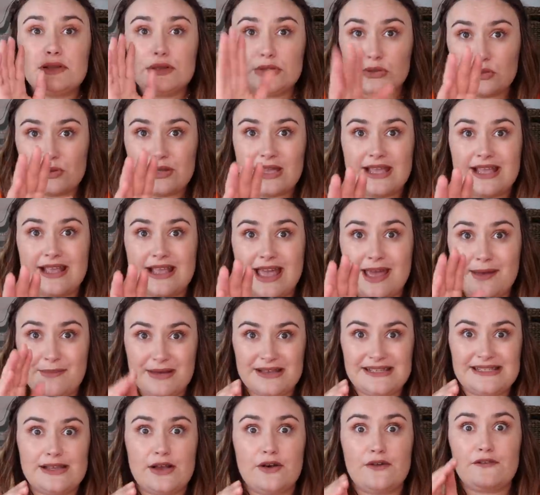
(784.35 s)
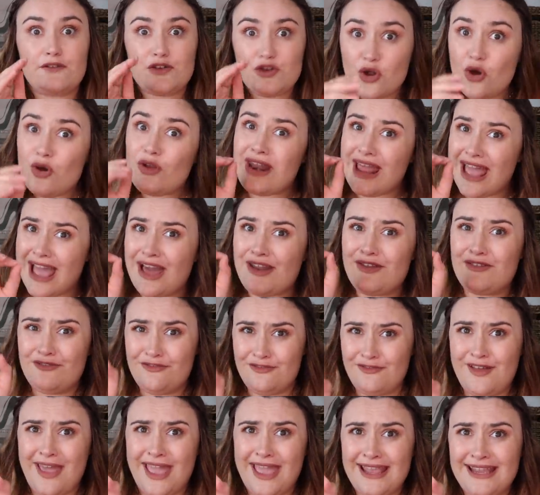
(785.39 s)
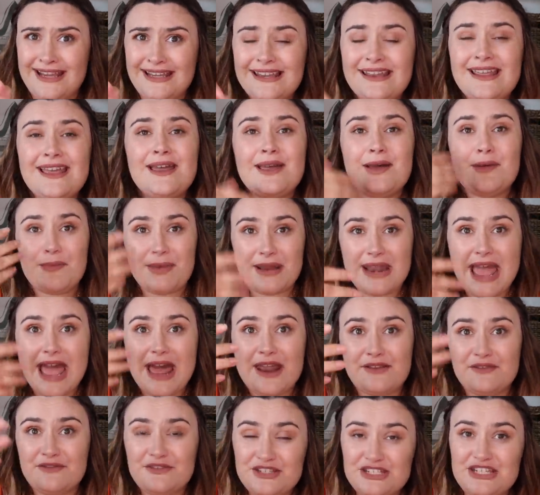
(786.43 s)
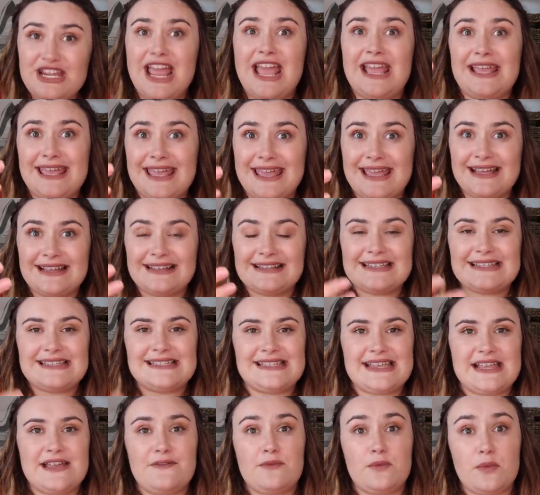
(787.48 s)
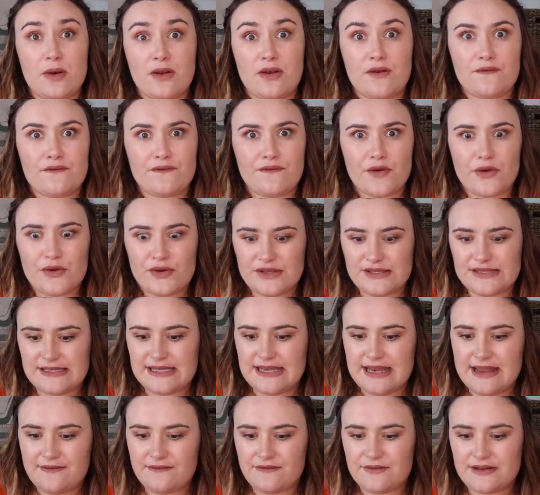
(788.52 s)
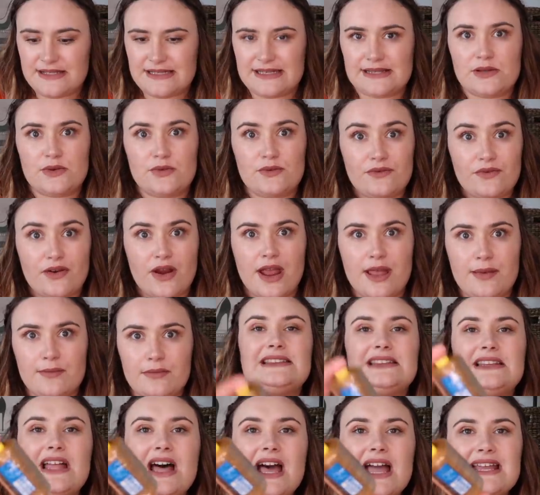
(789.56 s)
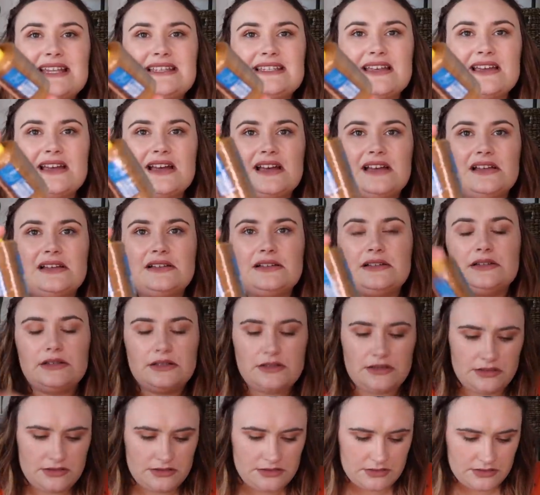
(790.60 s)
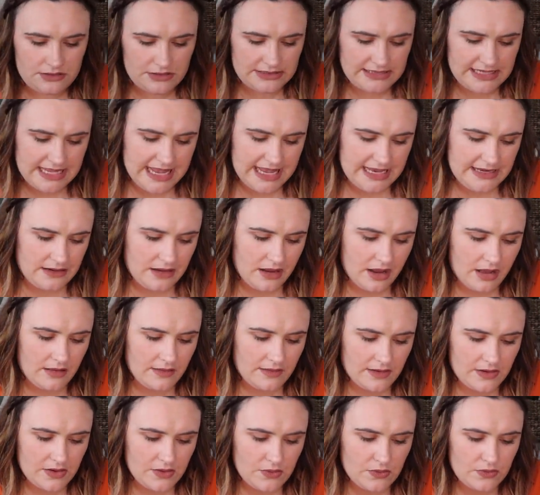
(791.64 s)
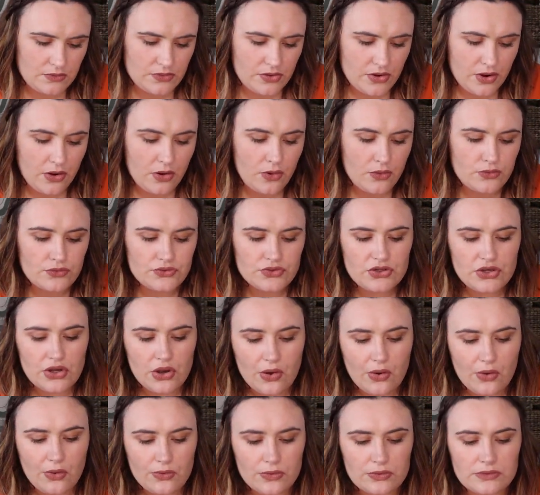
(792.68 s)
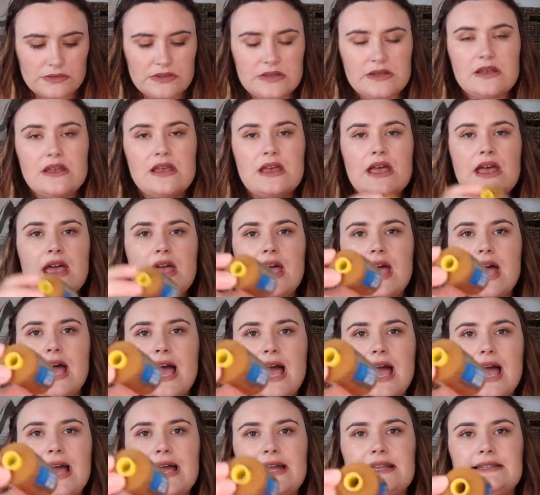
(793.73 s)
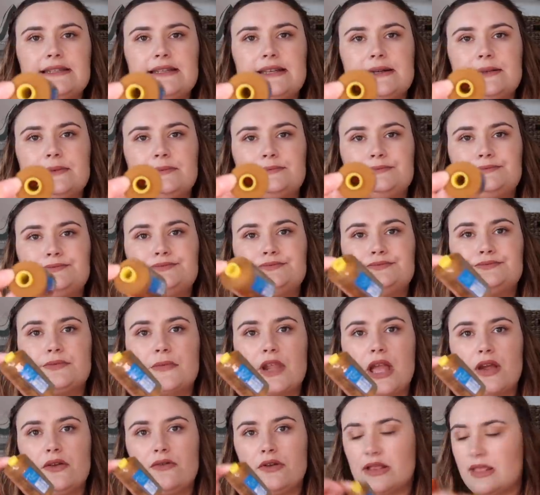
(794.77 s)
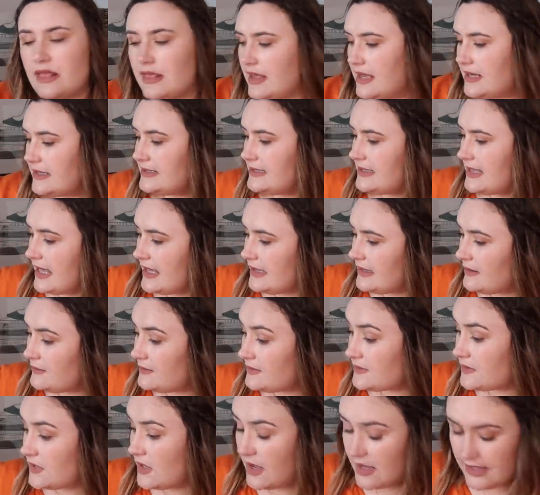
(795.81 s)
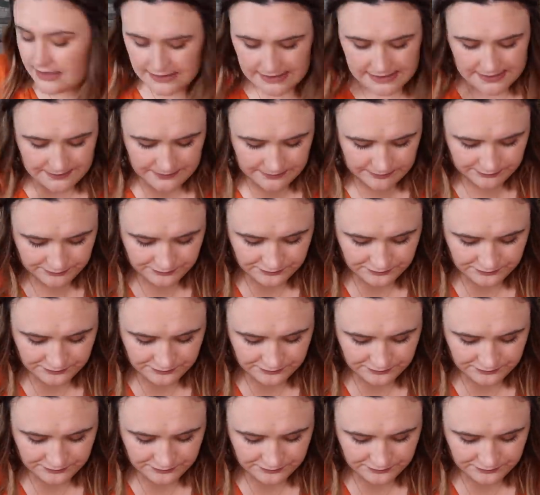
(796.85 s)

looking at myself, not out of vain, but out of checking to see if we're in focus in every single frame. Lighter tan color called Old Gold, and um, I really liked that, that was nice.